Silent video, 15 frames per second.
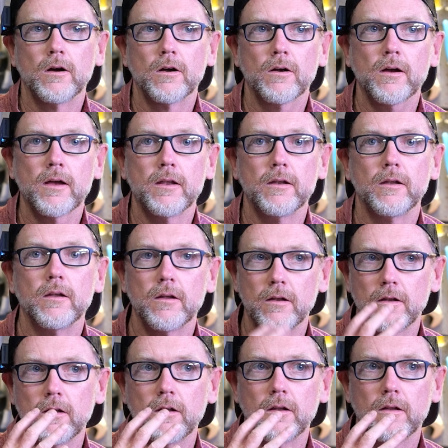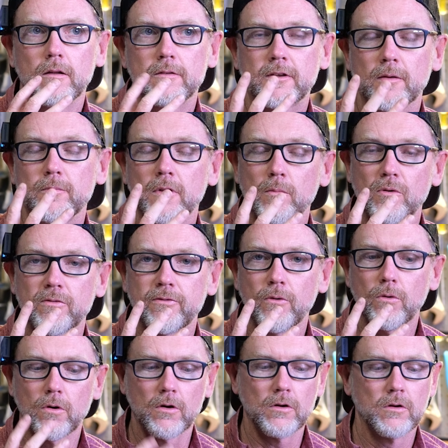All right. Tip number
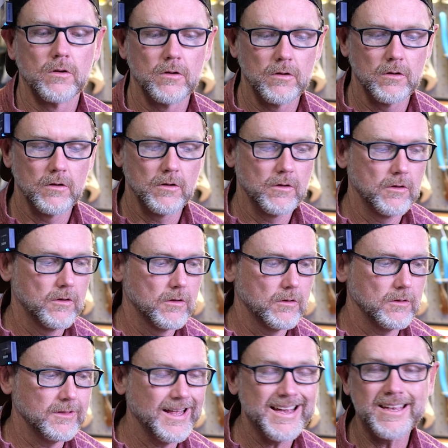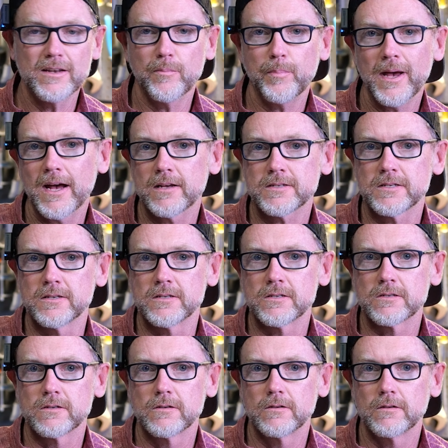4, light
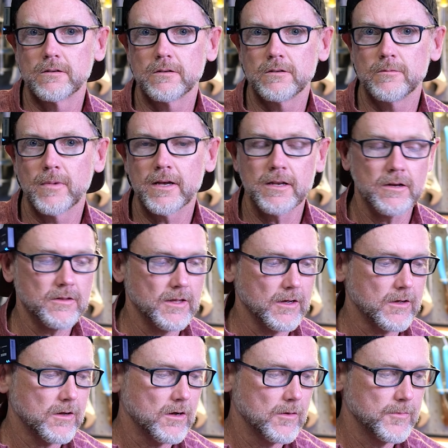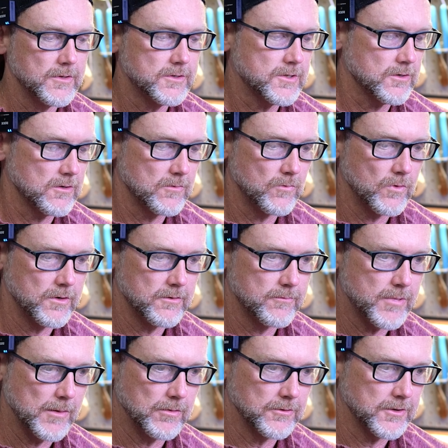passes. You might hear that common term when
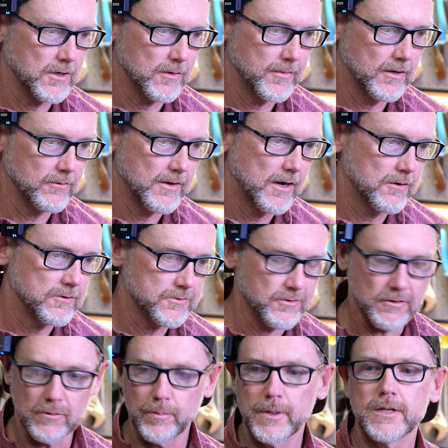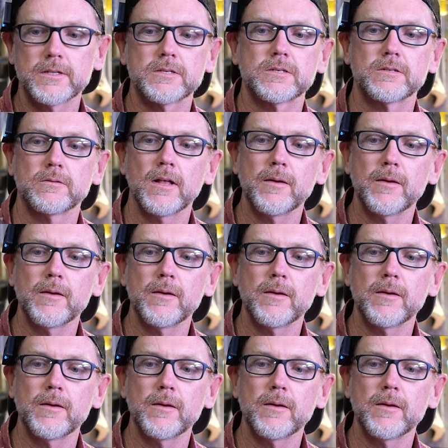people are talking about routers, router bits.